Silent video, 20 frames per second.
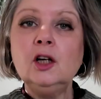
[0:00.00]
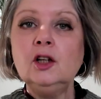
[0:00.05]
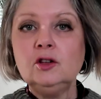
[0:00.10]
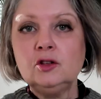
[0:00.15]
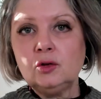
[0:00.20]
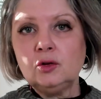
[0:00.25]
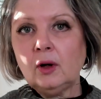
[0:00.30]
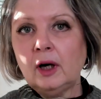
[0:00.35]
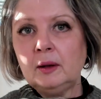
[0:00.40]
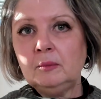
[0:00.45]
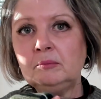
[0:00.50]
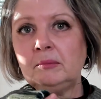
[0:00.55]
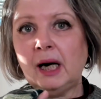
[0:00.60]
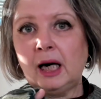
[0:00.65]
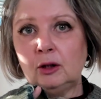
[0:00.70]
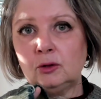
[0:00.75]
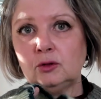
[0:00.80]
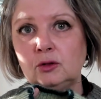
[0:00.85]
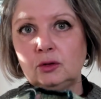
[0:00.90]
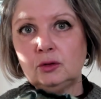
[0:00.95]
So I'm
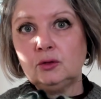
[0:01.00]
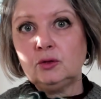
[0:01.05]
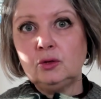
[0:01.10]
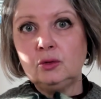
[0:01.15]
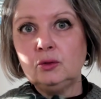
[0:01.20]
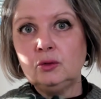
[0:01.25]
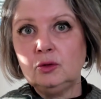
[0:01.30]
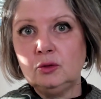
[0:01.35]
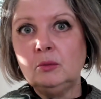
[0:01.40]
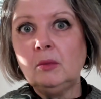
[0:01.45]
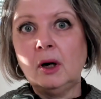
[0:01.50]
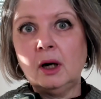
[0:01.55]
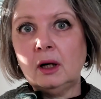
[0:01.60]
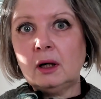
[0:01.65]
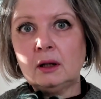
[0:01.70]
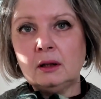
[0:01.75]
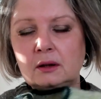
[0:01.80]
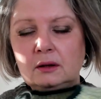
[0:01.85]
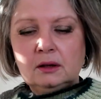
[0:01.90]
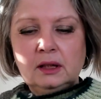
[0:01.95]
bound to
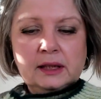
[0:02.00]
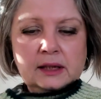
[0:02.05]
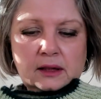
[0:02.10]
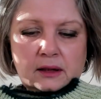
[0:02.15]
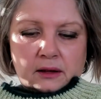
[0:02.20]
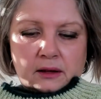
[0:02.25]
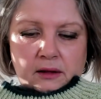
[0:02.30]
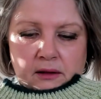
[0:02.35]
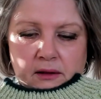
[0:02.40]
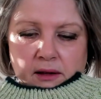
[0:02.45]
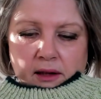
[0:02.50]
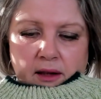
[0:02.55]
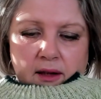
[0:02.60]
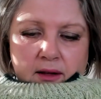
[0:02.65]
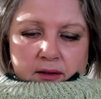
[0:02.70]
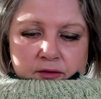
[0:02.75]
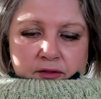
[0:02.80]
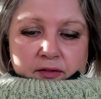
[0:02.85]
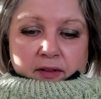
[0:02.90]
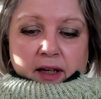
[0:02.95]
marl
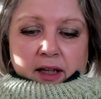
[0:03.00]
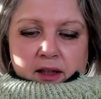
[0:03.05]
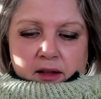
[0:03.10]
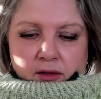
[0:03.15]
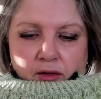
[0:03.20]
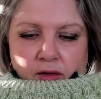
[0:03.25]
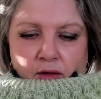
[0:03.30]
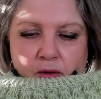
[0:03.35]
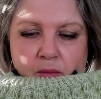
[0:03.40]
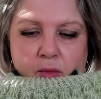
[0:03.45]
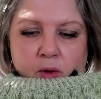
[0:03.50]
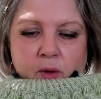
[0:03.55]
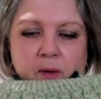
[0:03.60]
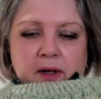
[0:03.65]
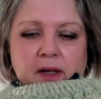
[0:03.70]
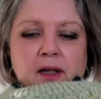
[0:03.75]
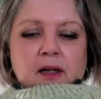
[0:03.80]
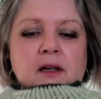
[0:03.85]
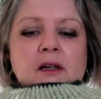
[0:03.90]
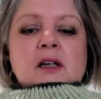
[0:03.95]
and fade the
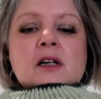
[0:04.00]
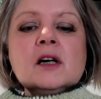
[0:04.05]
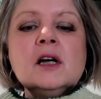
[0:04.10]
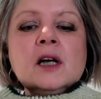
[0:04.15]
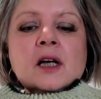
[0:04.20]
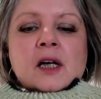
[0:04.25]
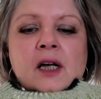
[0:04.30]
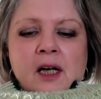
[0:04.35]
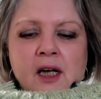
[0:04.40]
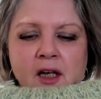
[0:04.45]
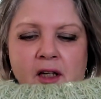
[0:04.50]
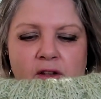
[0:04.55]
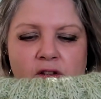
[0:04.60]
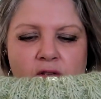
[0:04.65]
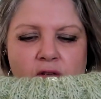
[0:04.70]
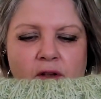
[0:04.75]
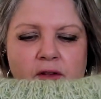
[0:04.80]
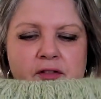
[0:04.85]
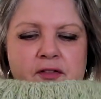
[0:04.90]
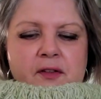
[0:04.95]
mohair.
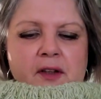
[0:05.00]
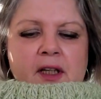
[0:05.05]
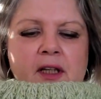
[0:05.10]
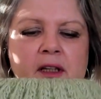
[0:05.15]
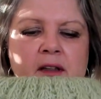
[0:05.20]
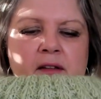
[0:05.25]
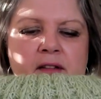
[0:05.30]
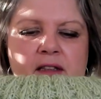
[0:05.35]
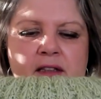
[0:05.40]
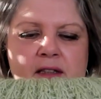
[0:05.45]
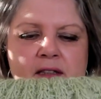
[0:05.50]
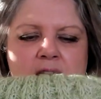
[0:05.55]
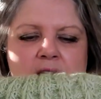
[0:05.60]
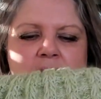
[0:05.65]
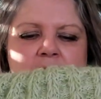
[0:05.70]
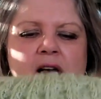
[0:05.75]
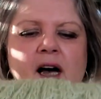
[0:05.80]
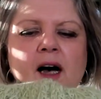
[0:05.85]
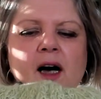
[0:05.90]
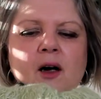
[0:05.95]
So far, this
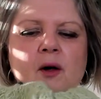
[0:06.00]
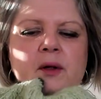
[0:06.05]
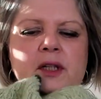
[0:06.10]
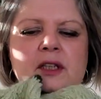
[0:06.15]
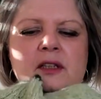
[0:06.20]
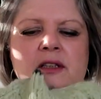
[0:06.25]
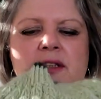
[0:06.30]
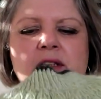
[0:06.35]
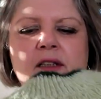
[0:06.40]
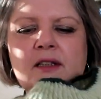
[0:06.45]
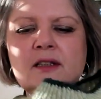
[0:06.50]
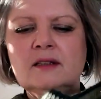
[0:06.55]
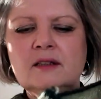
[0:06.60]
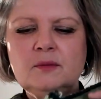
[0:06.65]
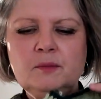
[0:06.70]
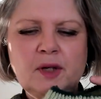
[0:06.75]
is how it is.